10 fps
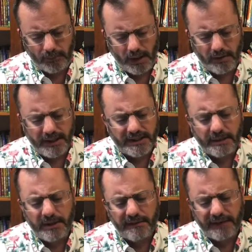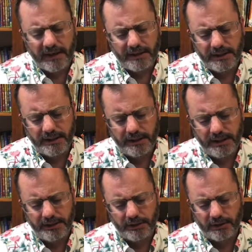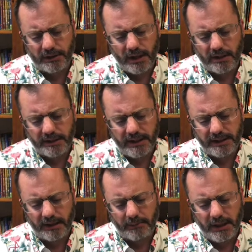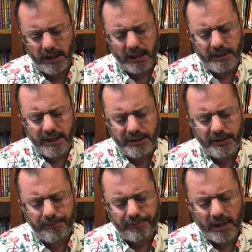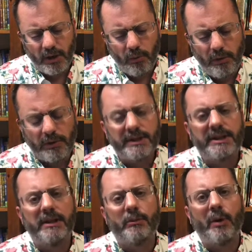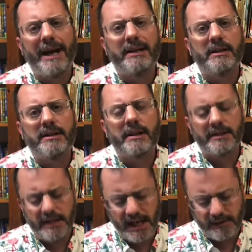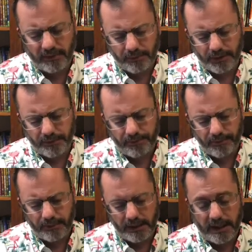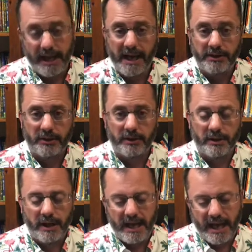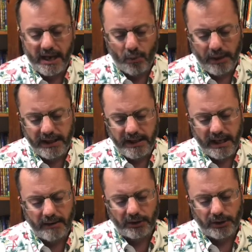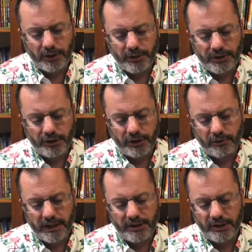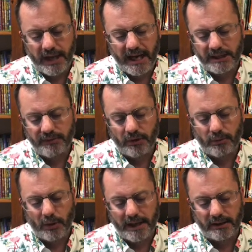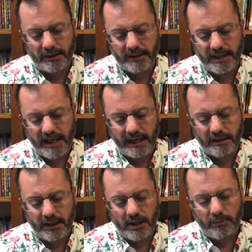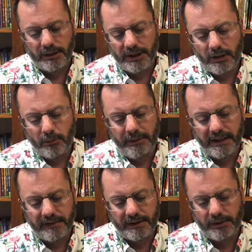Then some of the Pharisees and teachers of the law said to him, Teacher, we want to see a miraculous sign from you. He answered, A wicked and adulterous generation asks for a miraculous sign, but none will be given